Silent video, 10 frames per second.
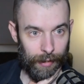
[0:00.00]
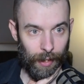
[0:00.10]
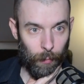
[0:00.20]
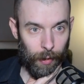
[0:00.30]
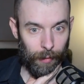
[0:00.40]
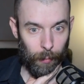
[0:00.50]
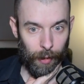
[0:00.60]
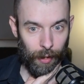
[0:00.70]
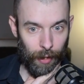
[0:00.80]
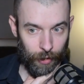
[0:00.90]
start with
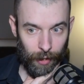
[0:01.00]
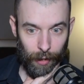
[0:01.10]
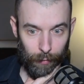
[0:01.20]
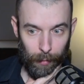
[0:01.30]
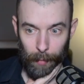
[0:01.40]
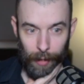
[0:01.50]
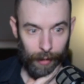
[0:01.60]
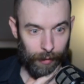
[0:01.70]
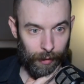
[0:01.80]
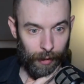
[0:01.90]
a large diaphragm
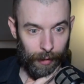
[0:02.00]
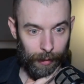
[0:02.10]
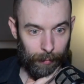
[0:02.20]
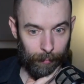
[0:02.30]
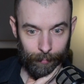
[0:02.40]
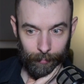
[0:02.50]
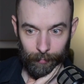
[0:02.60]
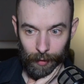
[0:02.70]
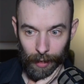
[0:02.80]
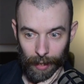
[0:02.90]
mic.
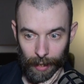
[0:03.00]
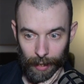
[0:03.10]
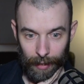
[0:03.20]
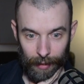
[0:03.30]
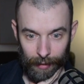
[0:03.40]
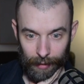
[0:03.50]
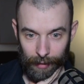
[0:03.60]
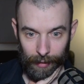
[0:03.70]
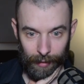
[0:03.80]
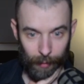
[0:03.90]
We
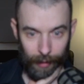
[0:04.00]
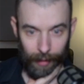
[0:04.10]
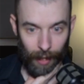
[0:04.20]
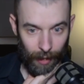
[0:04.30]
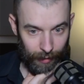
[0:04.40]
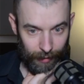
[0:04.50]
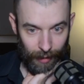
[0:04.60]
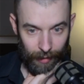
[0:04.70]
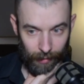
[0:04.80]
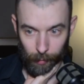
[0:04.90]
can't
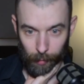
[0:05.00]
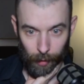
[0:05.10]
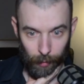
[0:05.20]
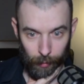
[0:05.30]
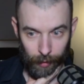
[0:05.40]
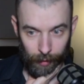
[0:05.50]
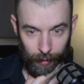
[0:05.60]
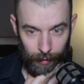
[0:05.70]
get the Rode